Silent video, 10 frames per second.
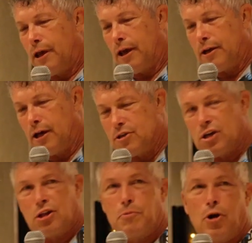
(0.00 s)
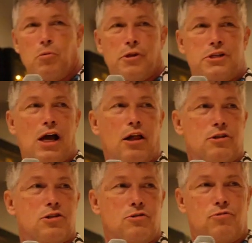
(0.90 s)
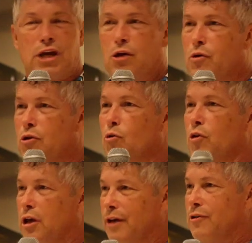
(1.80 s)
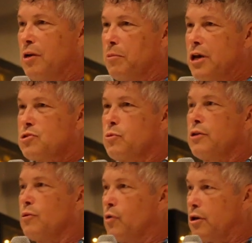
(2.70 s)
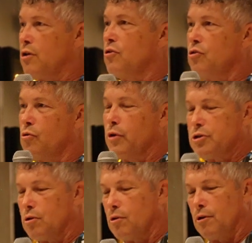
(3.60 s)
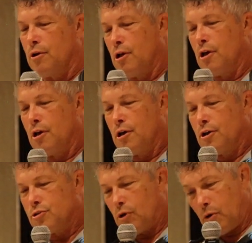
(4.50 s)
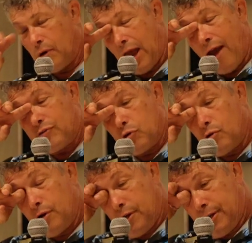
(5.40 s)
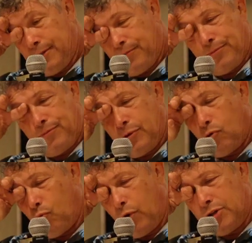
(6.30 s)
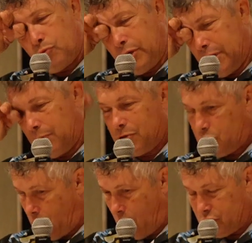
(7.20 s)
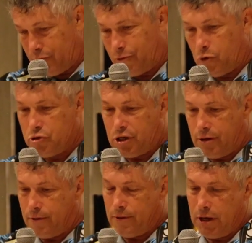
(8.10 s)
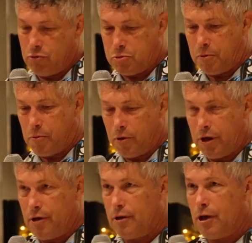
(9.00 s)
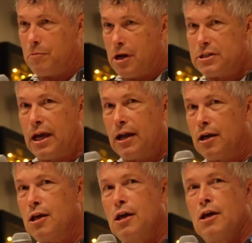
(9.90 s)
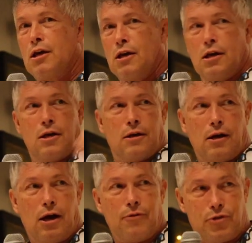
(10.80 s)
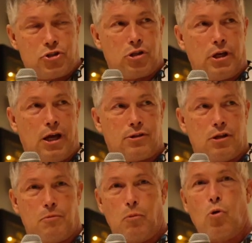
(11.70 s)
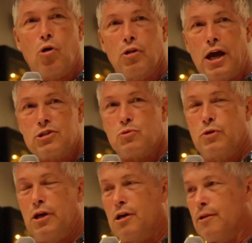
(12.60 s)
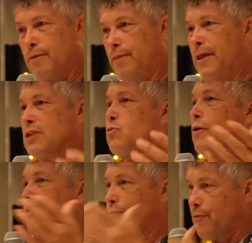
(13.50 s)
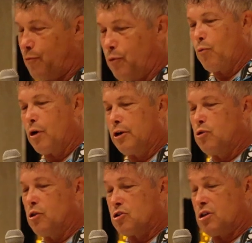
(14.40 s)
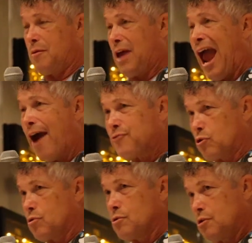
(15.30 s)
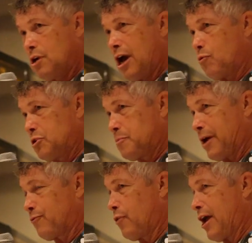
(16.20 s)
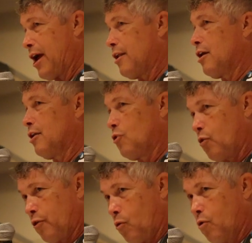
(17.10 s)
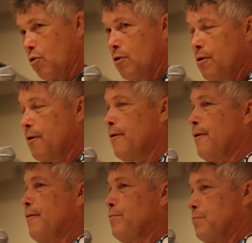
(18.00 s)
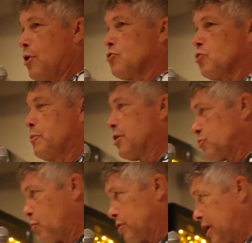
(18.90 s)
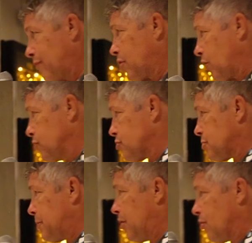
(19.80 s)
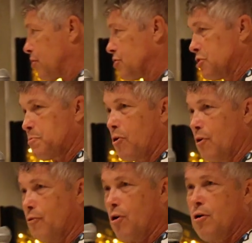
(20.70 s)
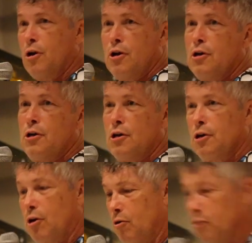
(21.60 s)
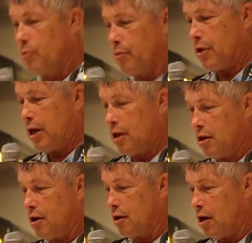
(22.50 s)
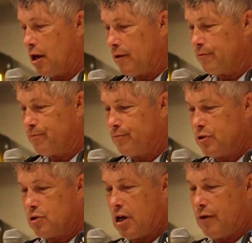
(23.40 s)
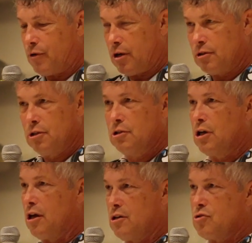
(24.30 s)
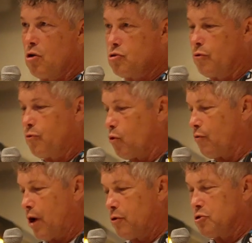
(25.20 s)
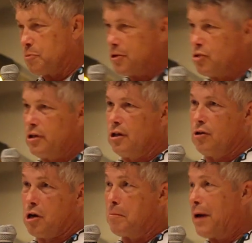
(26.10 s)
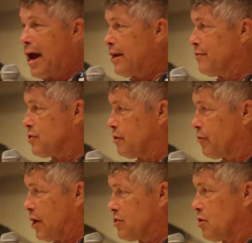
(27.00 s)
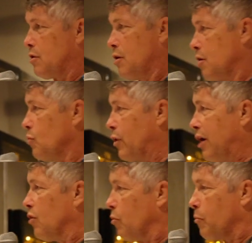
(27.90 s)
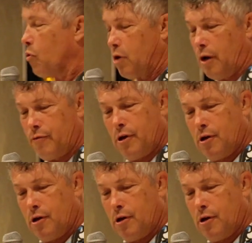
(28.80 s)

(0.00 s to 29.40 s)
And it's like the parable of the talents. You take what you were given and blessed with and what can you do to return. So after the reason we did Mr. Harrison first, and he was promoted in Montana officially at the memorial last week, and that's why we wanted to do this after, out of respect for that and go in order, but also because we want Dave Coase to be here because he's part of our new thing and just kind of a, he's also a forefather, especially in the combatives and the things that we need to learn more of.